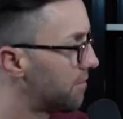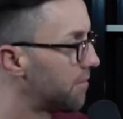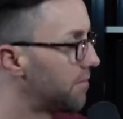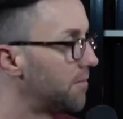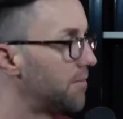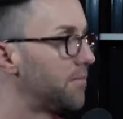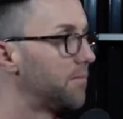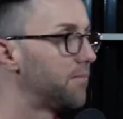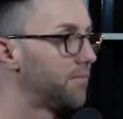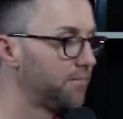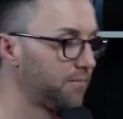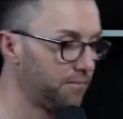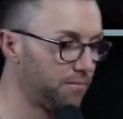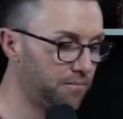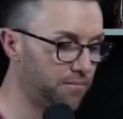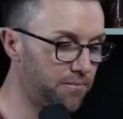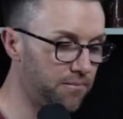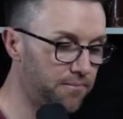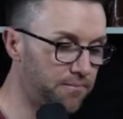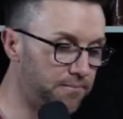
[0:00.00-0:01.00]

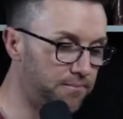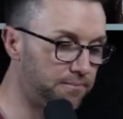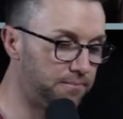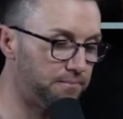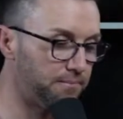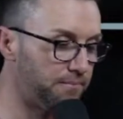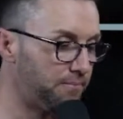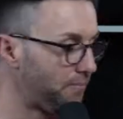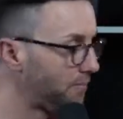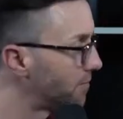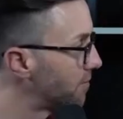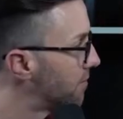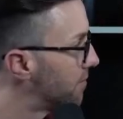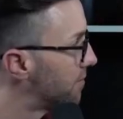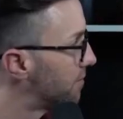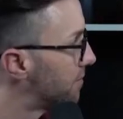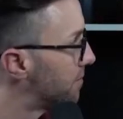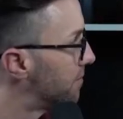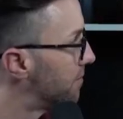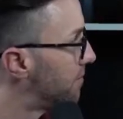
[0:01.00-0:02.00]

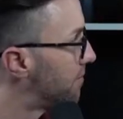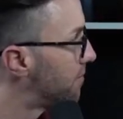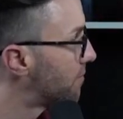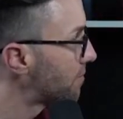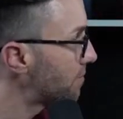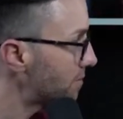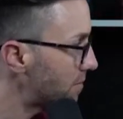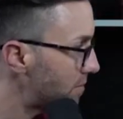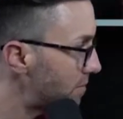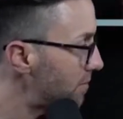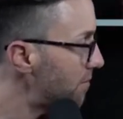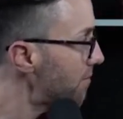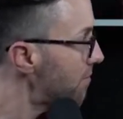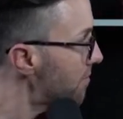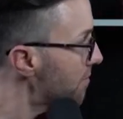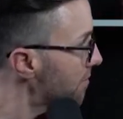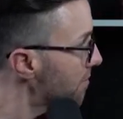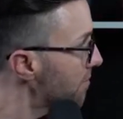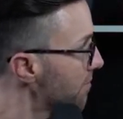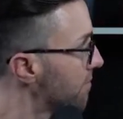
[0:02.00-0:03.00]

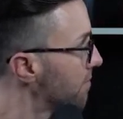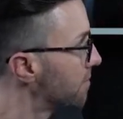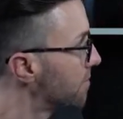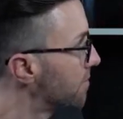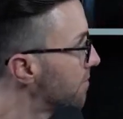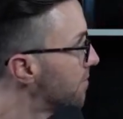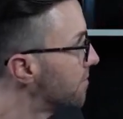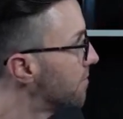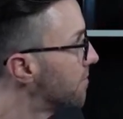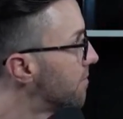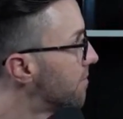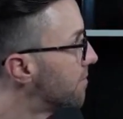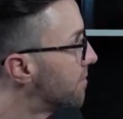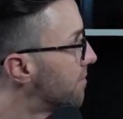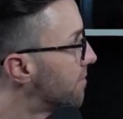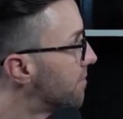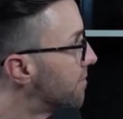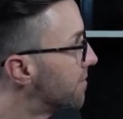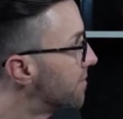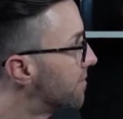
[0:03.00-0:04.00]

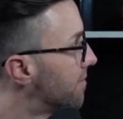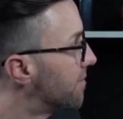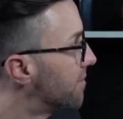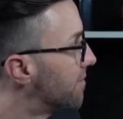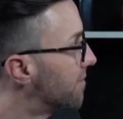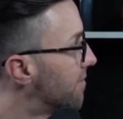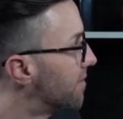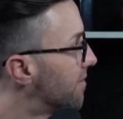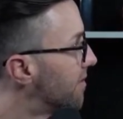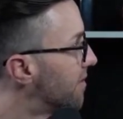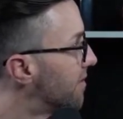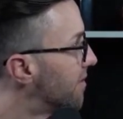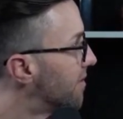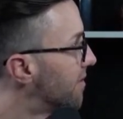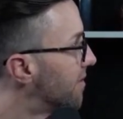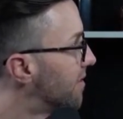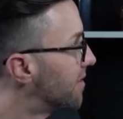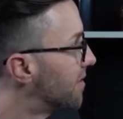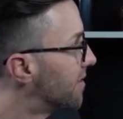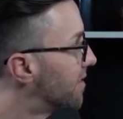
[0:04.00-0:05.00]

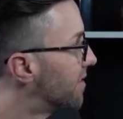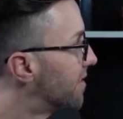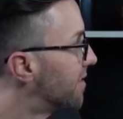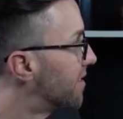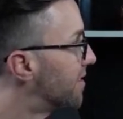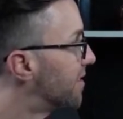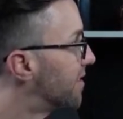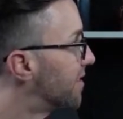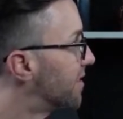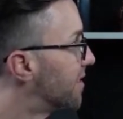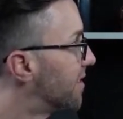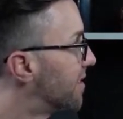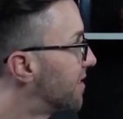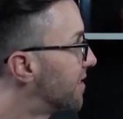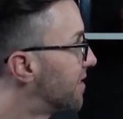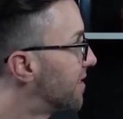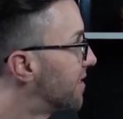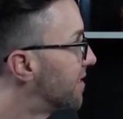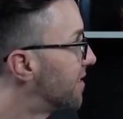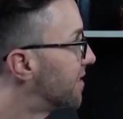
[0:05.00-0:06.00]

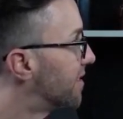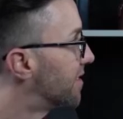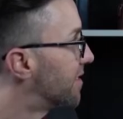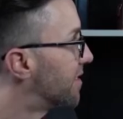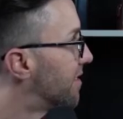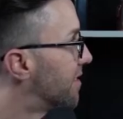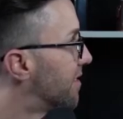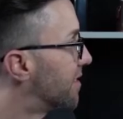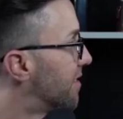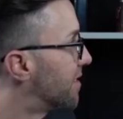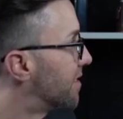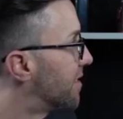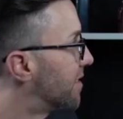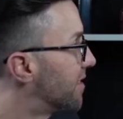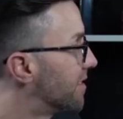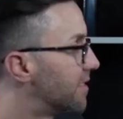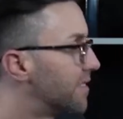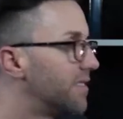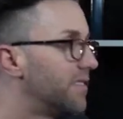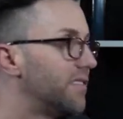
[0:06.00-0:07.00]
No words are spoken by the person on screen.